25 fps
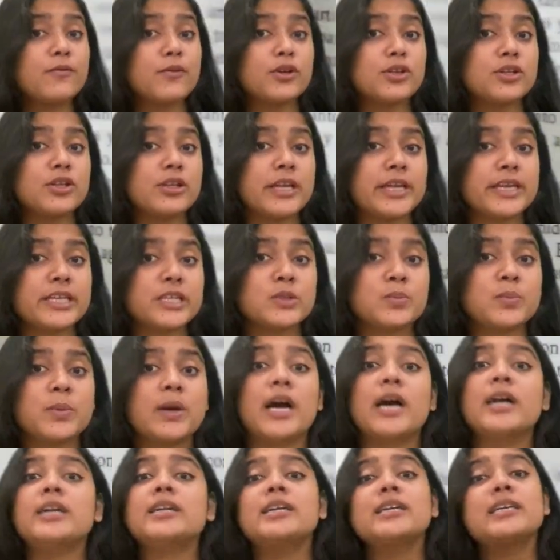the next
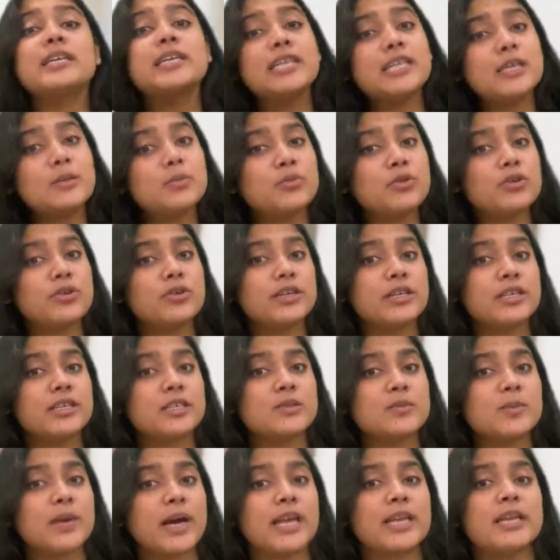part. Keep learning
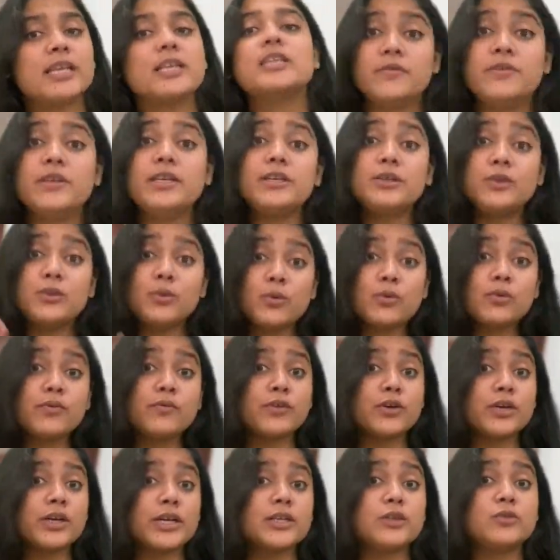Spanish. Don't
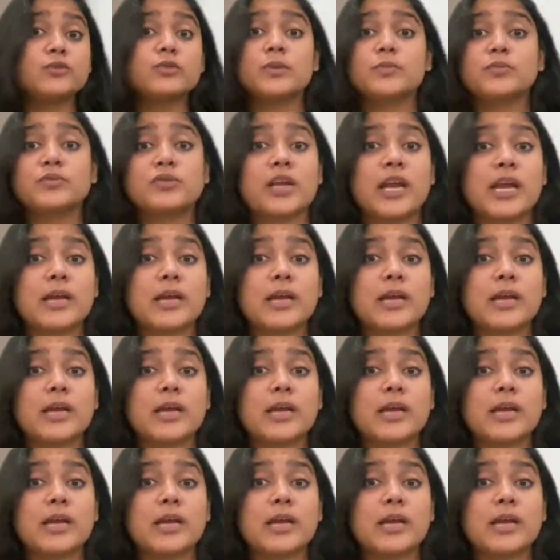forget to subscribe